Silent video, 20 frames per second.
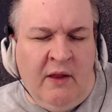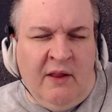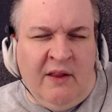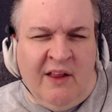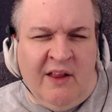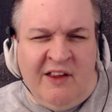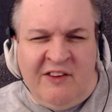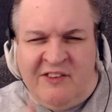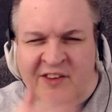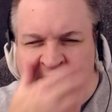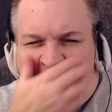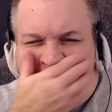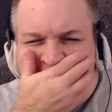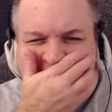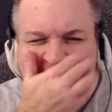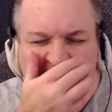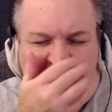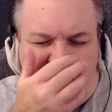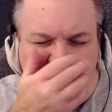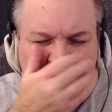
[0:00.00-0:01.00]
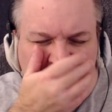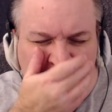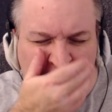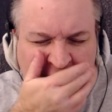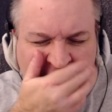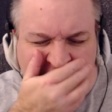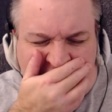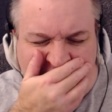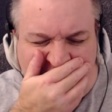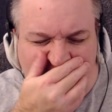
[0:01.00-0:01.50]
Let's see. Let's go through the
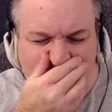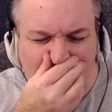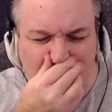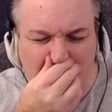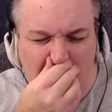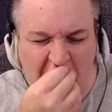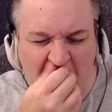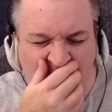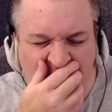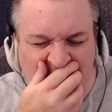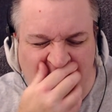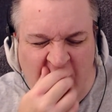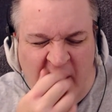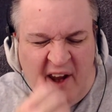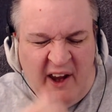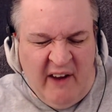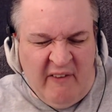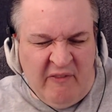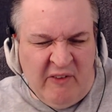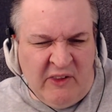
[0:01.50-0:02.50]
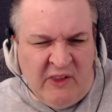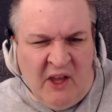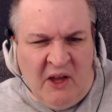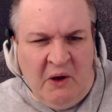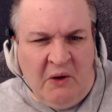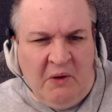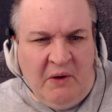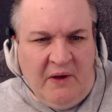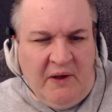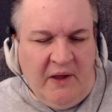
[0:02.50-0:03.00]
rest of it. Even
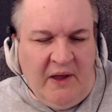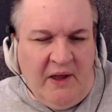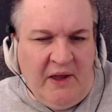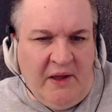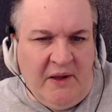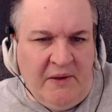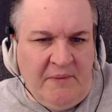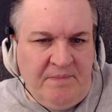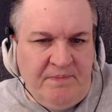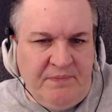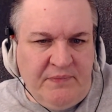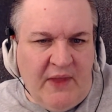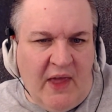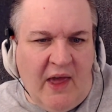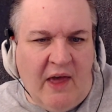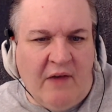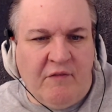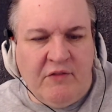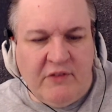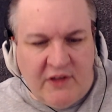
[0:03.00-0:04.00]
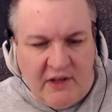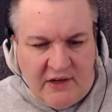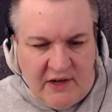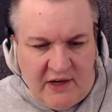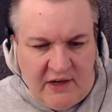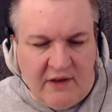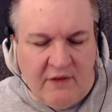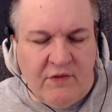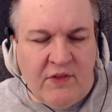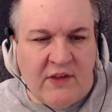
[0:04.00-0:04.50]
though I haven't done
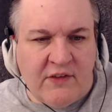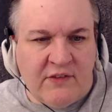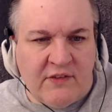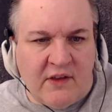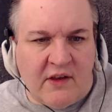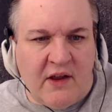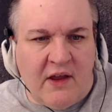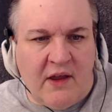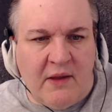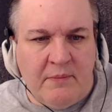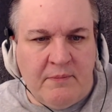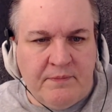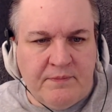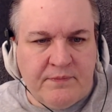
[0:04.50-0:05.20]
any of this today.